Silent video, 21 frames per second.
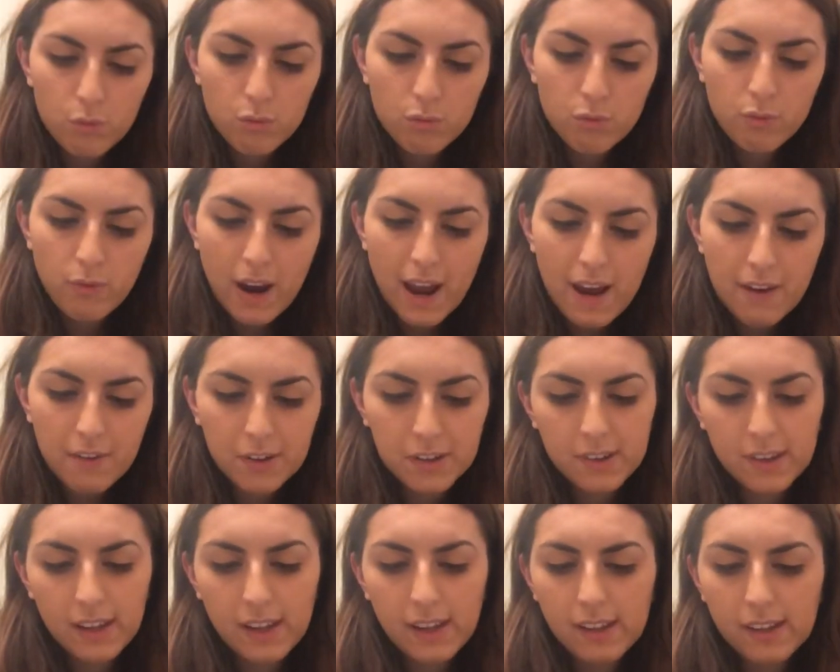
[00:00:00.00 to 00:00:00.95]

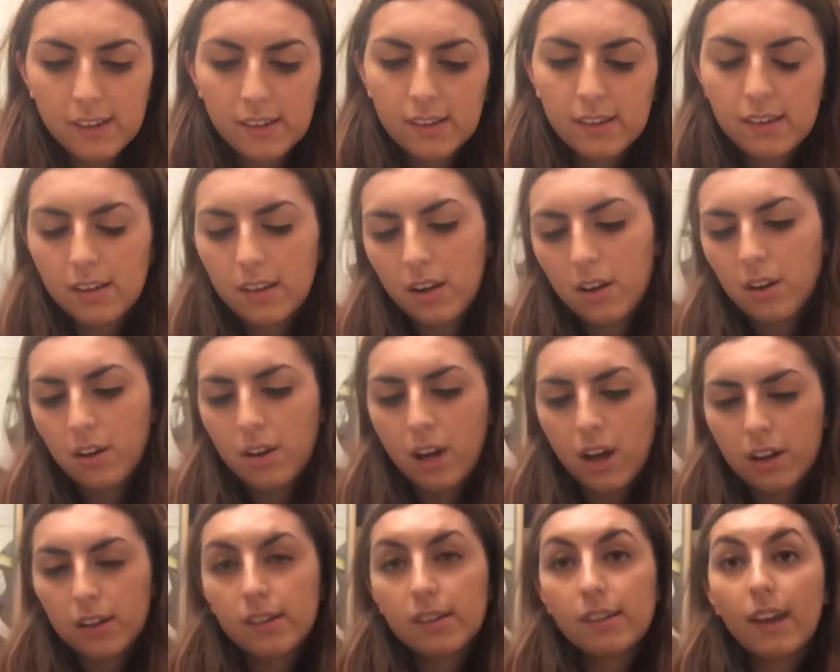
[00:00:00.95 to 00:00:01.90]
Rarities,
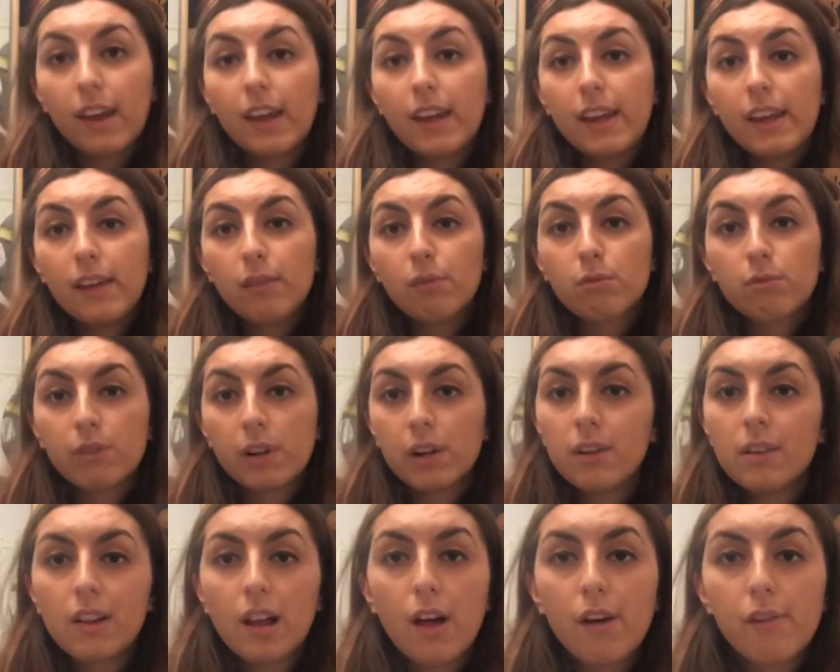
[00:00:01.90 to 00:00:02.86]
I'd say
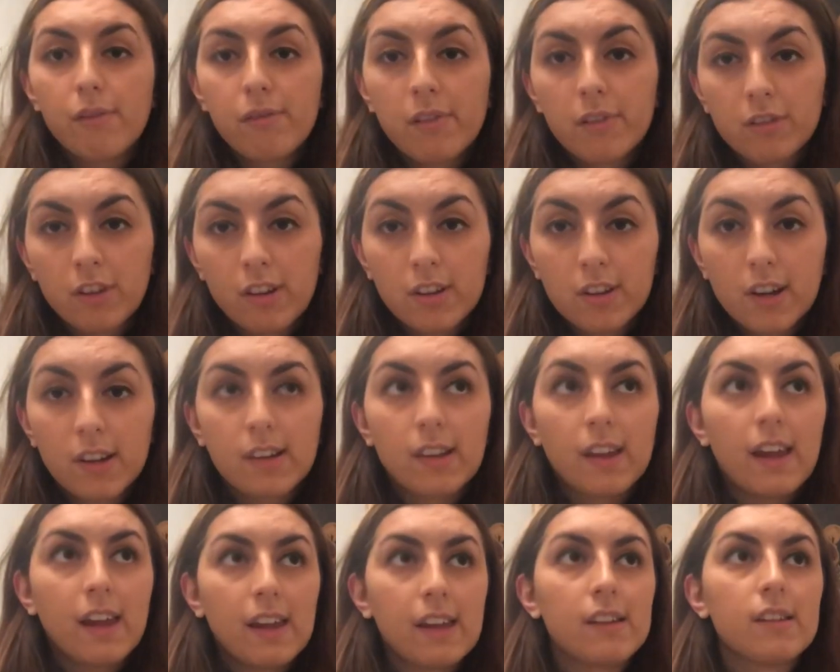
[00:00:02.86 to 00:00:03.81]
Real Love, just because
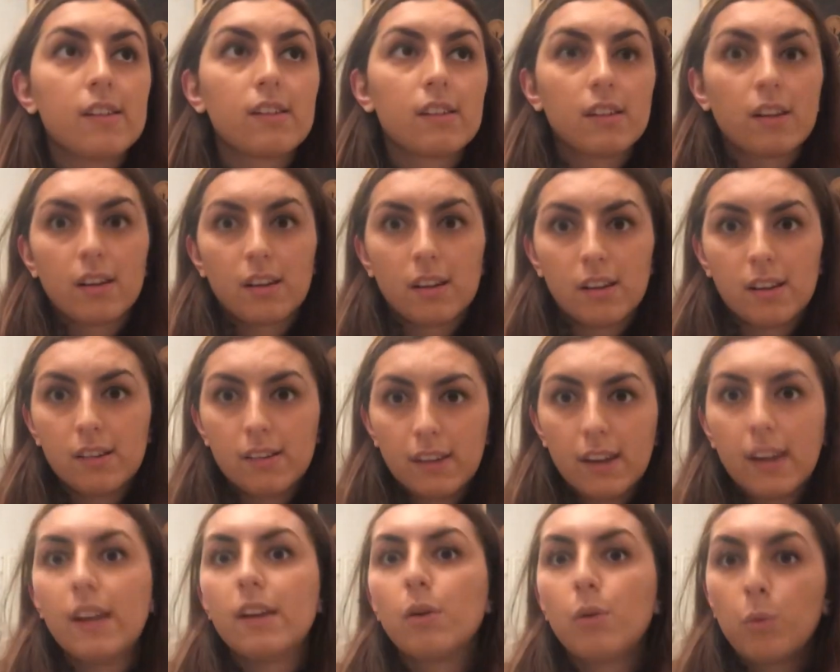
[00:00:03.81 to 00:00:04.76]
it is
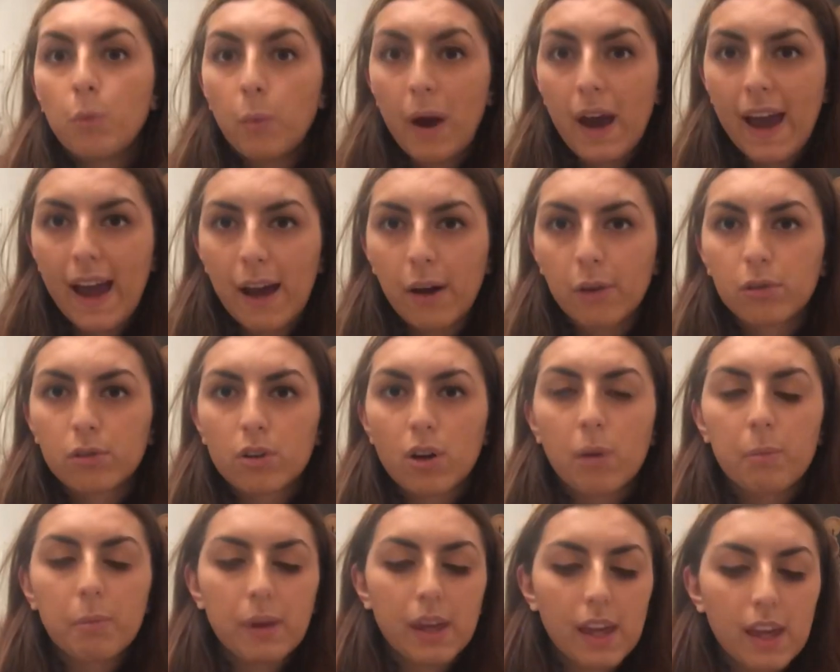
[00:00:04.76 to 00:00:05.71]
indeed a warehouse
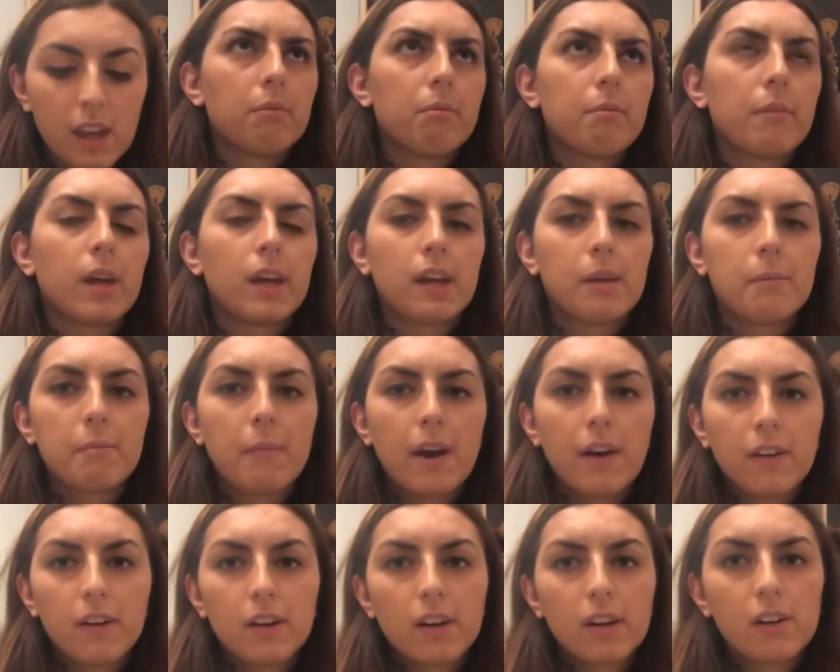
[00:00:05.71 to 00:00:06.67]
copy. My
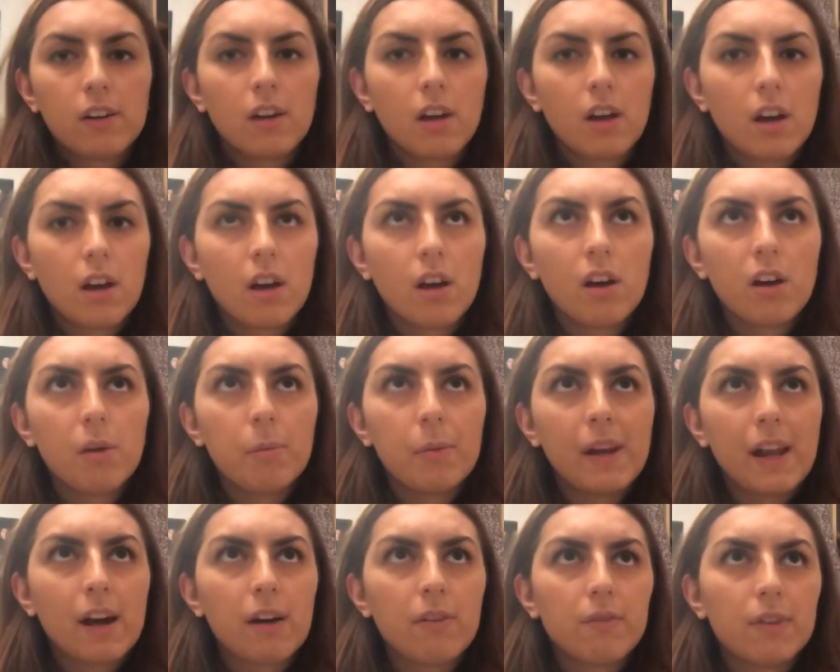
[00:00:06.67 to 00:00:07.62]
American
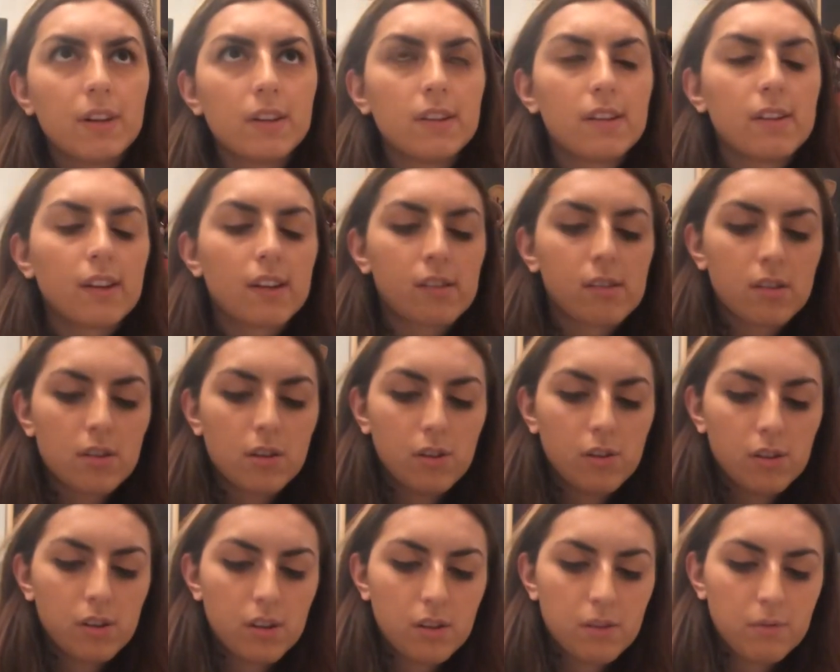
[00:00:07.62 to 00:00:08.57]
Urban Outfitters
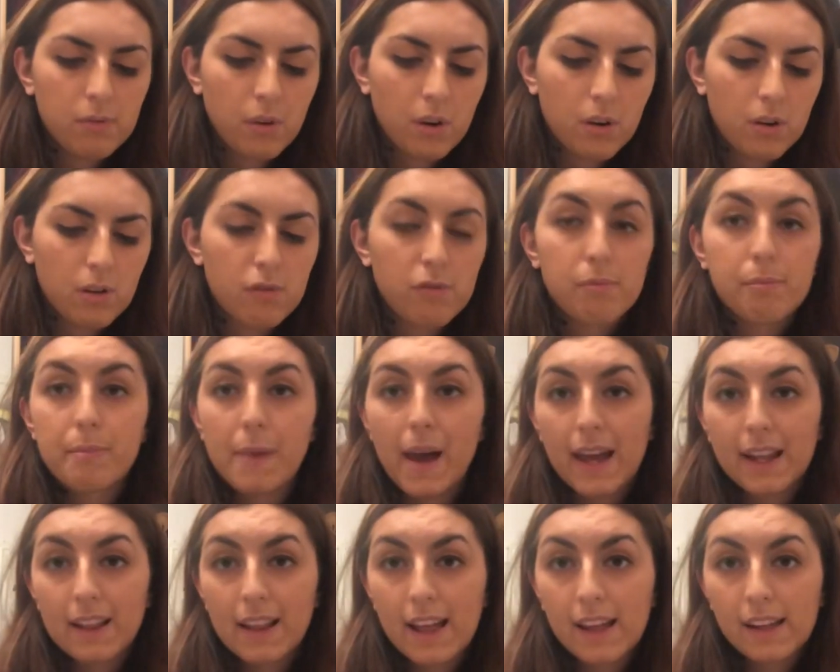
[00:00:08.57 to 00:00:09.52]
exclusive of
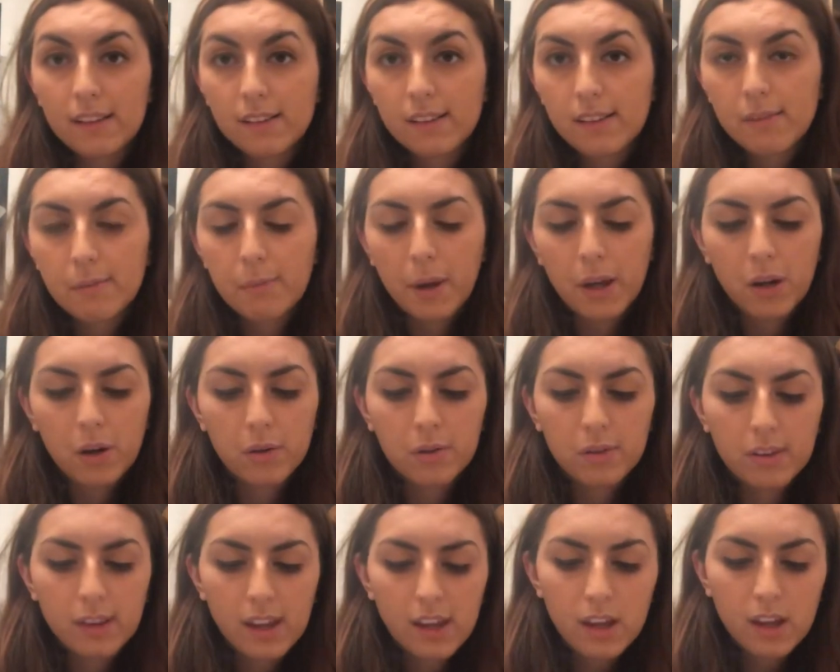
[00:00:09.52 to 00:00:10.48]
Badlands by
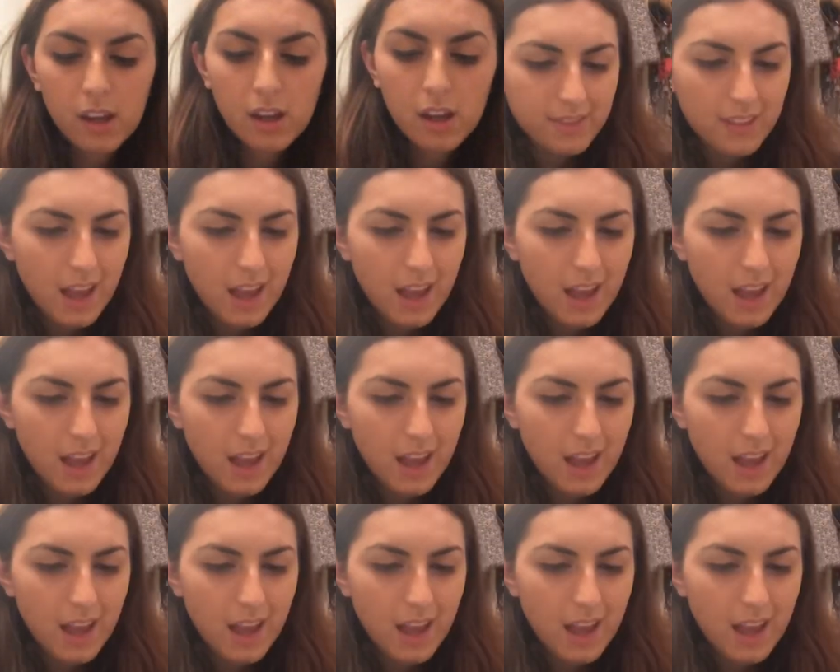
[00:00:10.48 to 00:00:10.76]
Halsey.